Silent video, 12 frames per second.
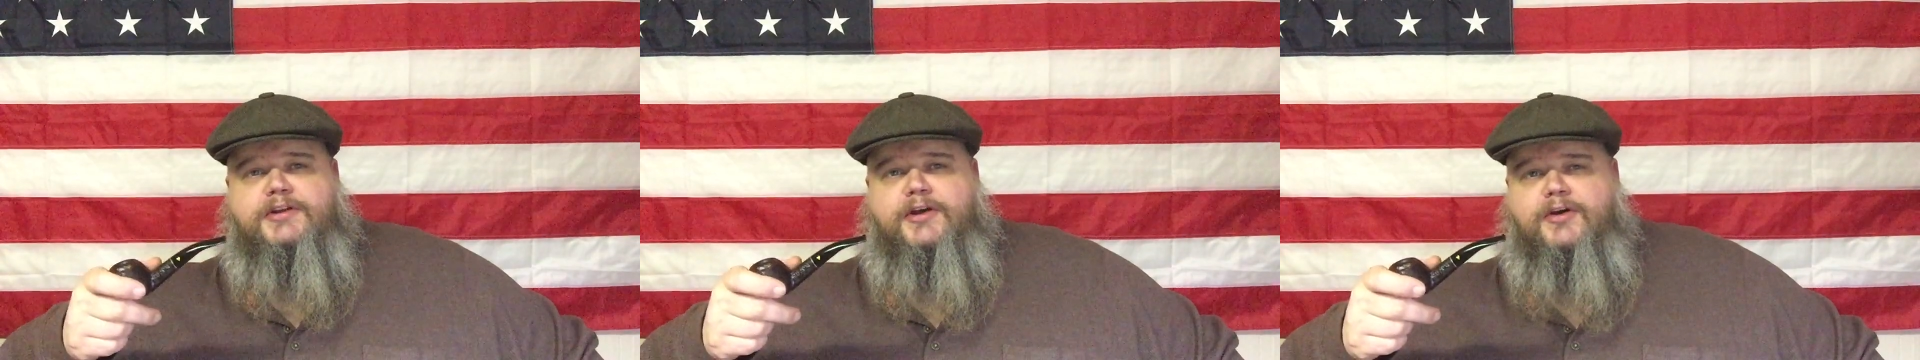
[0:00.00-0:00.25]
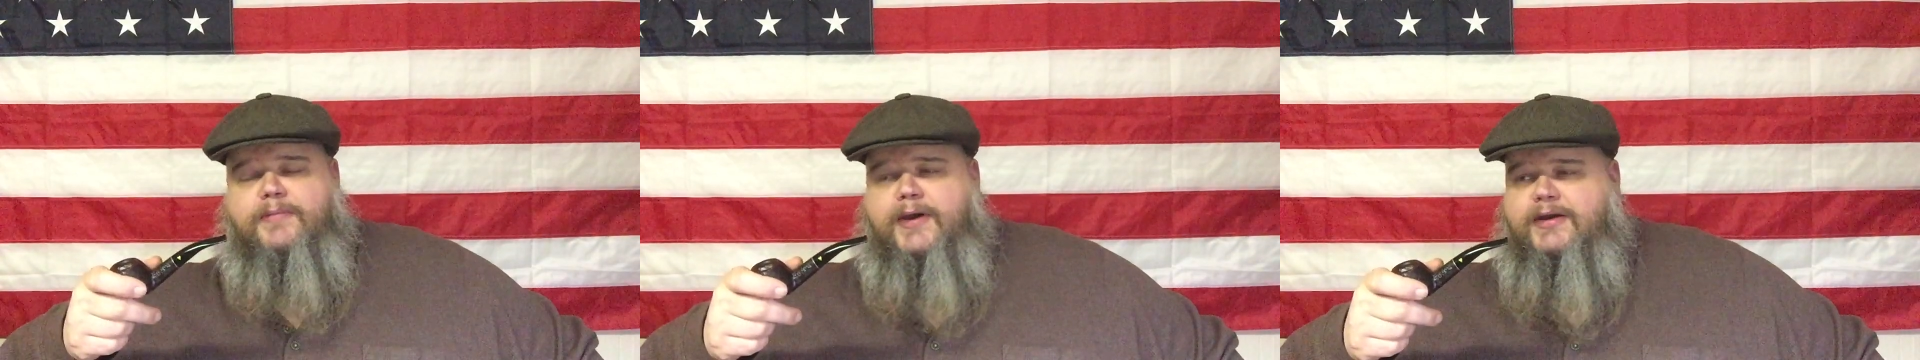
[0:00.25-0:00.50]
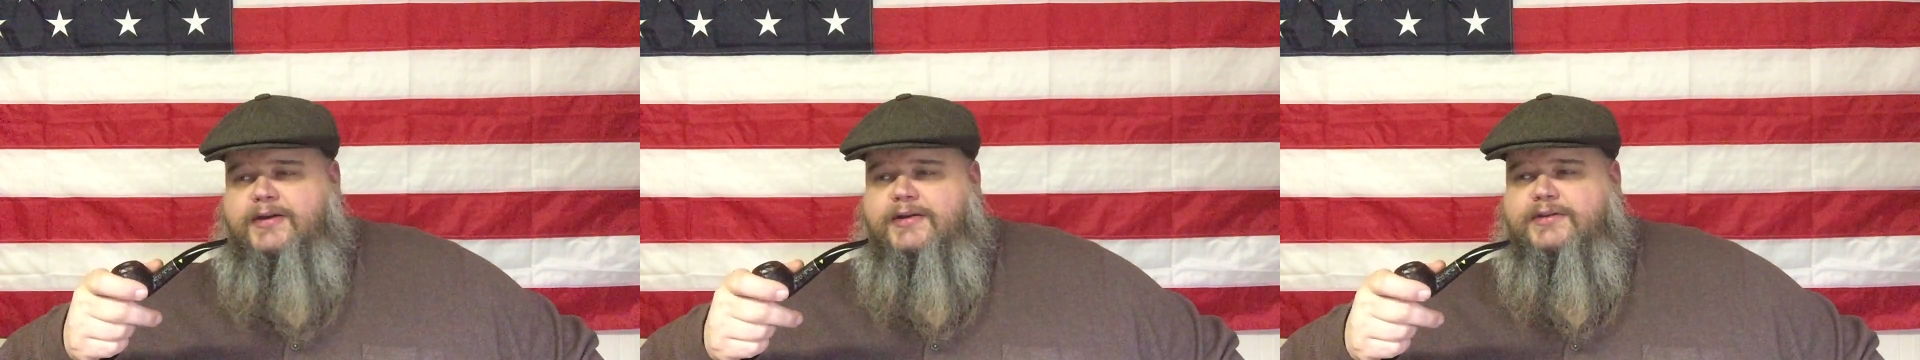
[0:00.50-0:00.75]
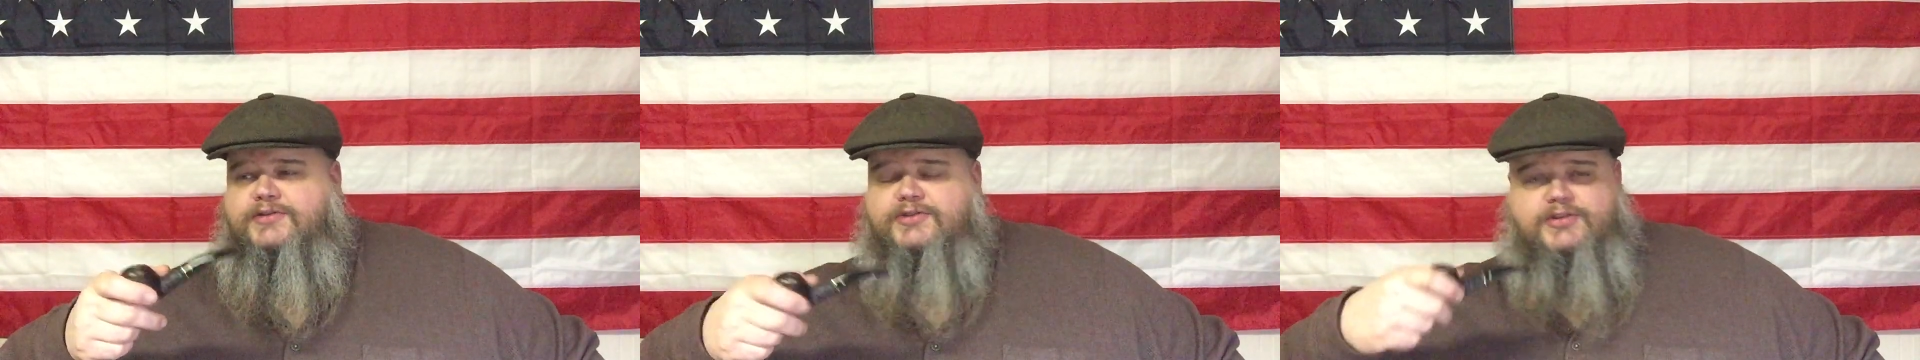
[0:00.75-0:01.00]
to know about it
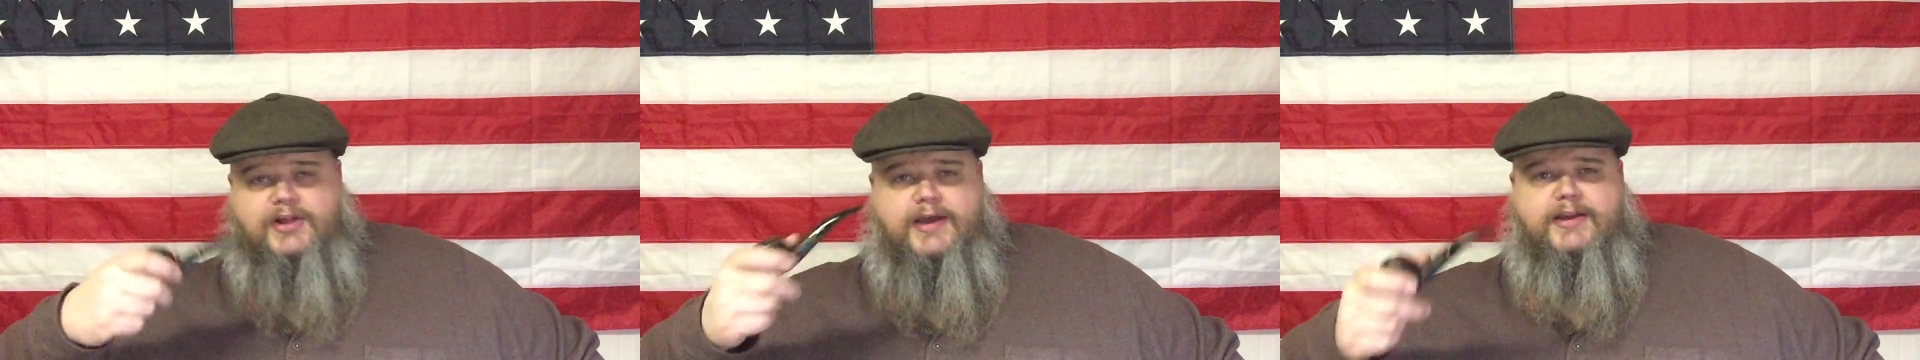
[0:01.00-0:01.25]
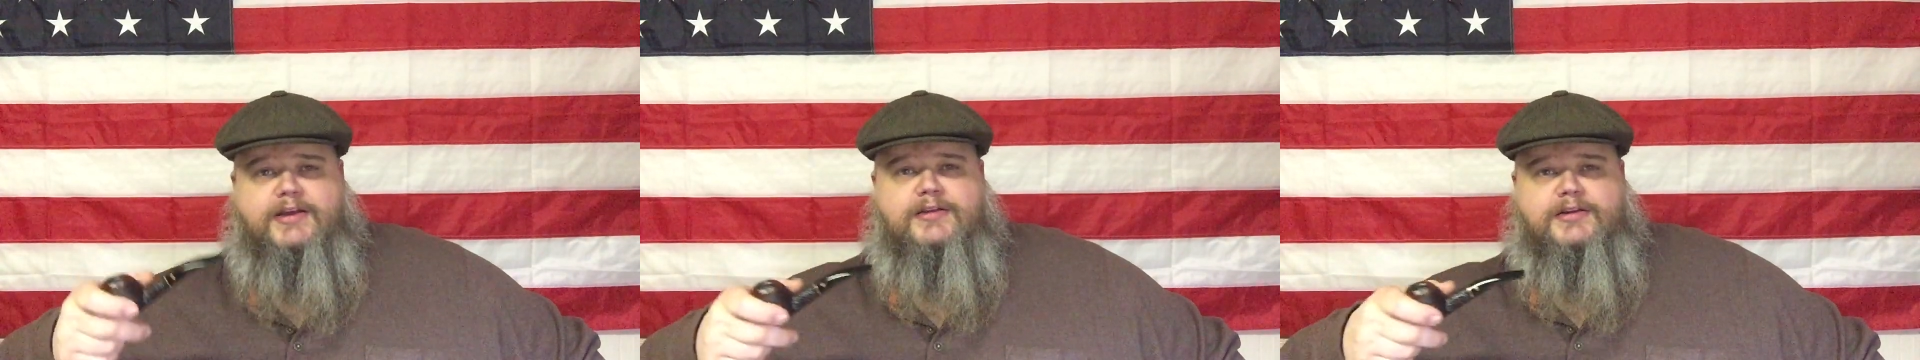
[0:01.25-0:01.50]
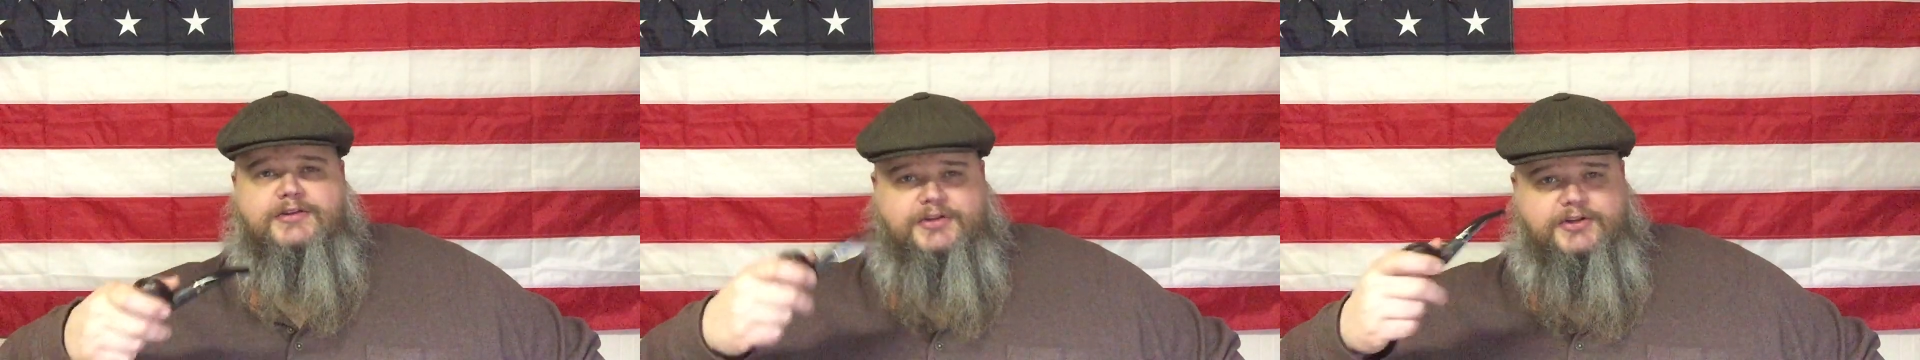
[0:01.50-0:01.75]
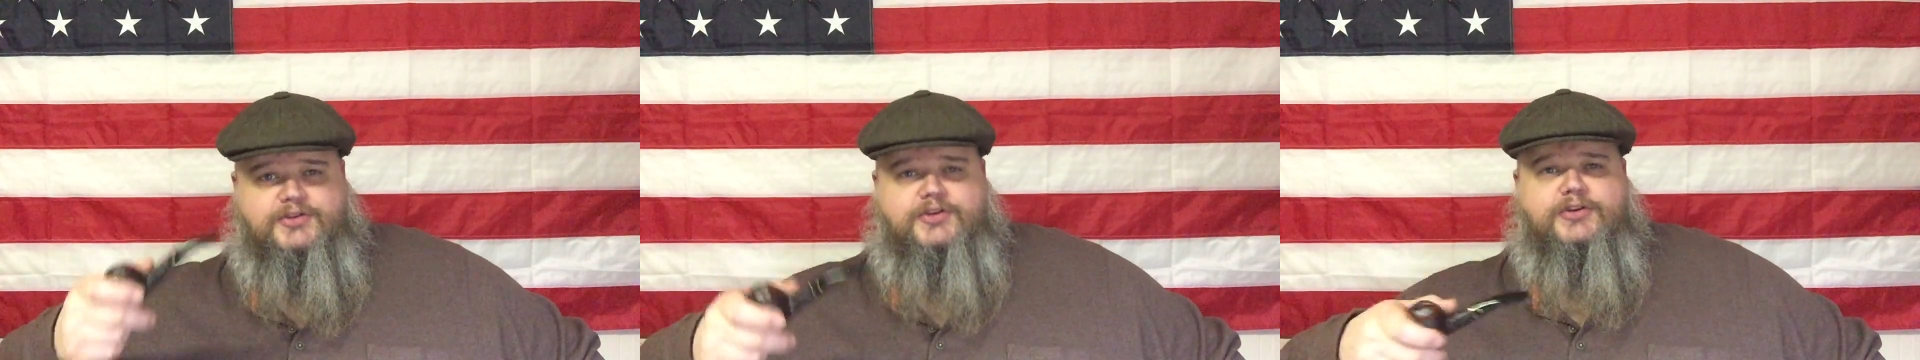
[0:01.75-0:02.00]
is it's light English and
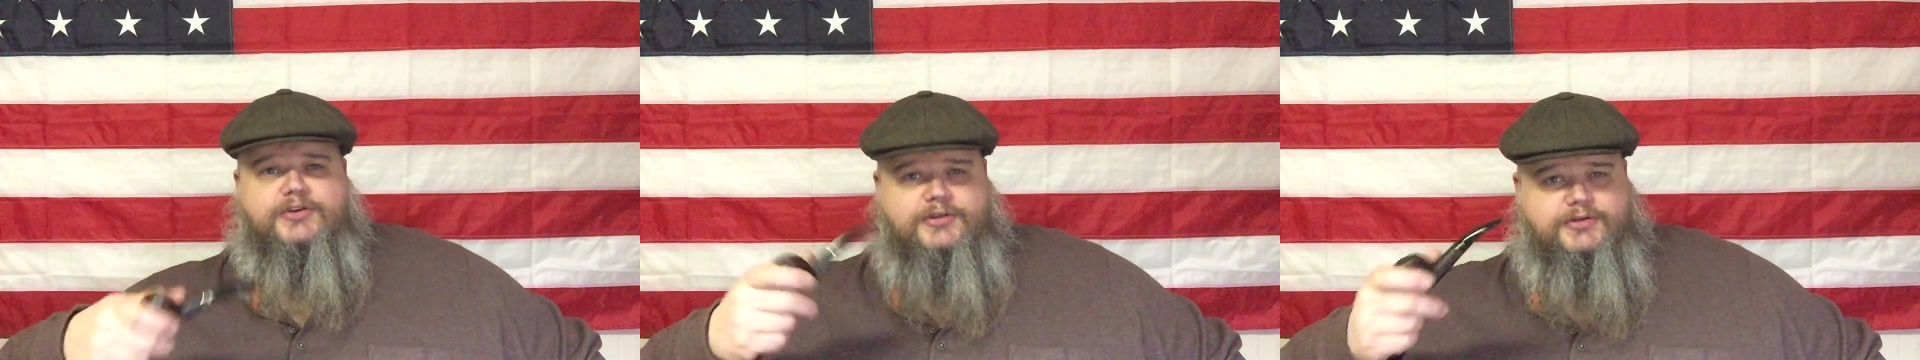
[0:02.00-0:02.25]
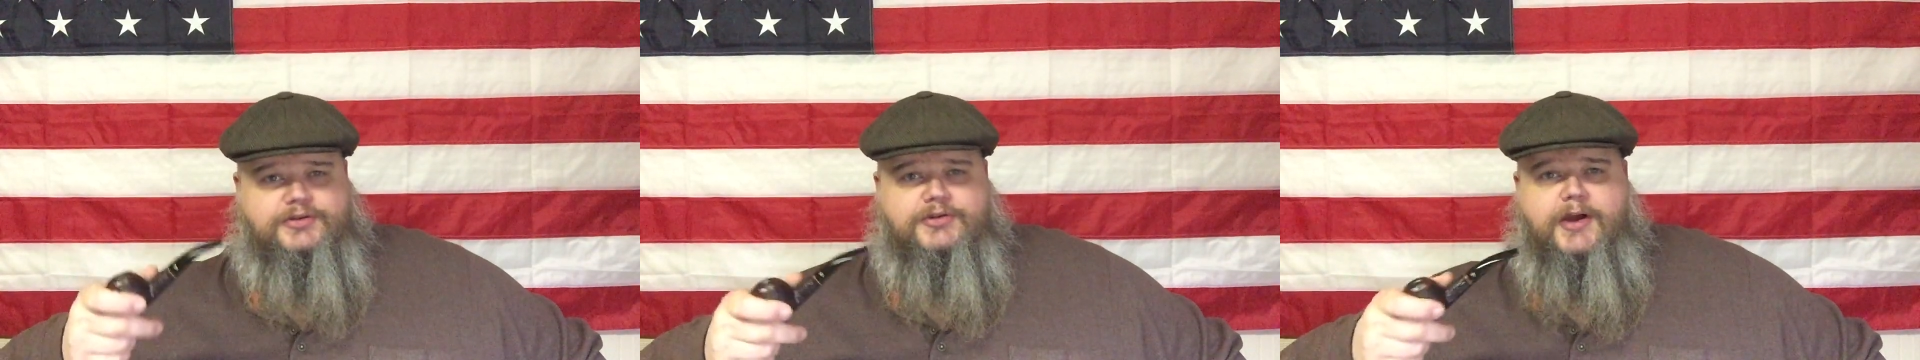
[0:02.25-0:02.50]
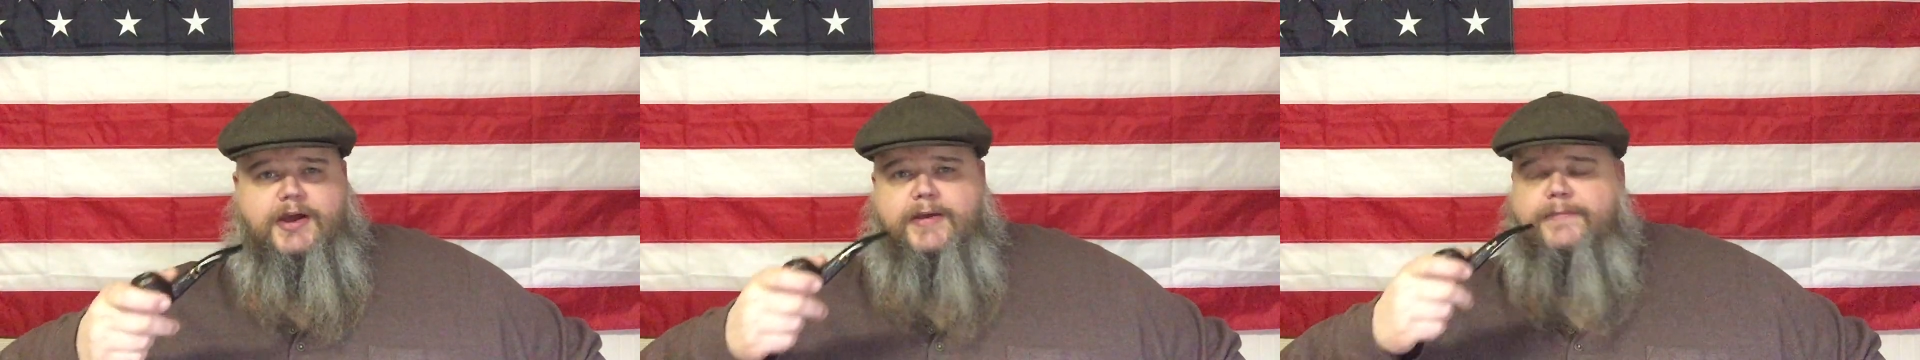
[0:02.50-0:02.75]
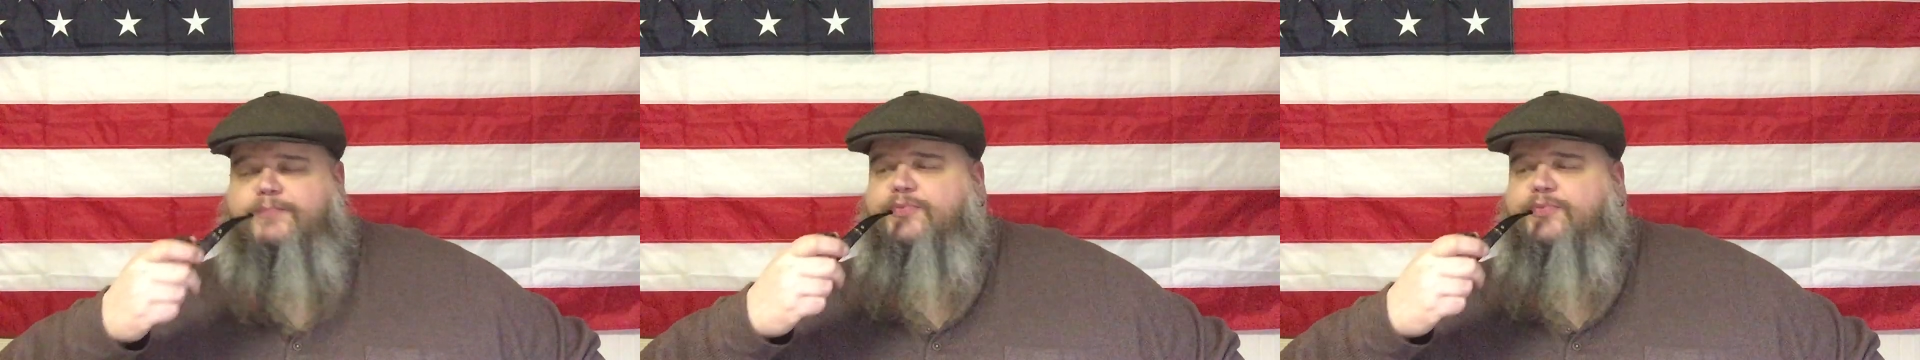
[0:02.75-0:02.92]
it's good and you should try it.